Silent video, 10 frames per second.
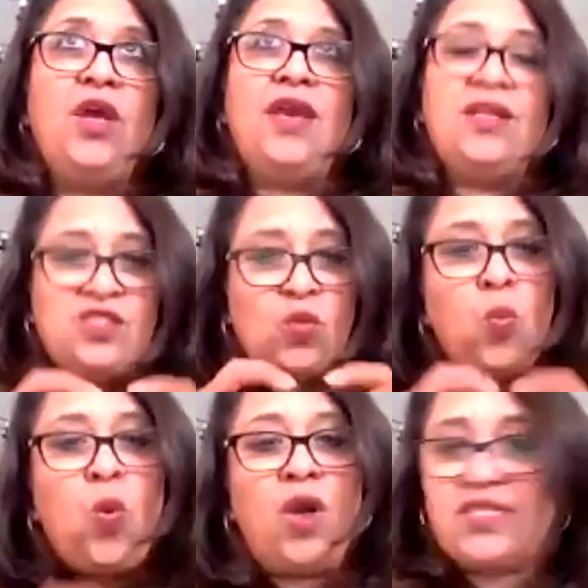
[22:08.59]
It's the
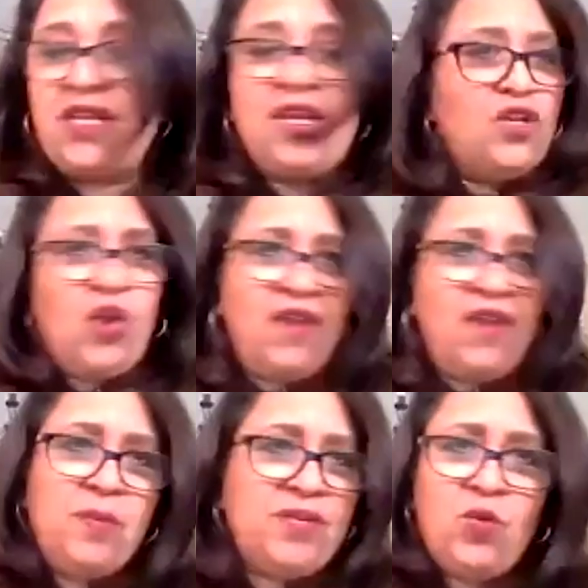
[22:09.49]
want. Not
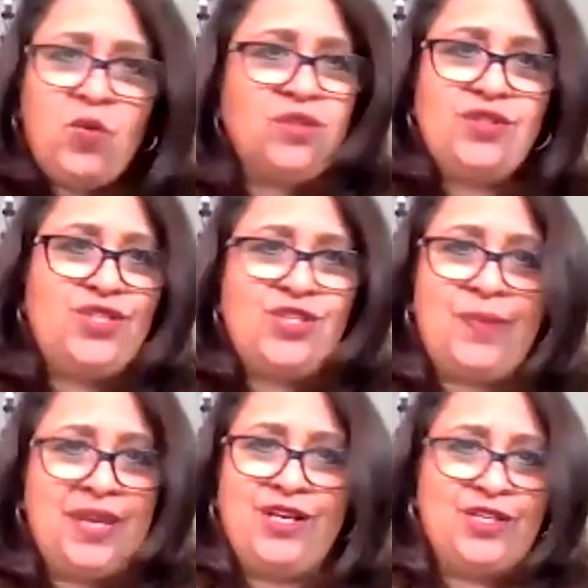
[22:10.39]
everybody wants to
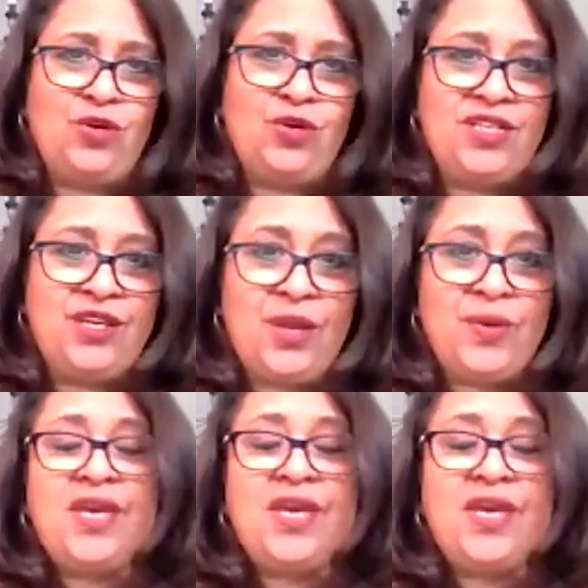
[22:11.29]
be a doctor.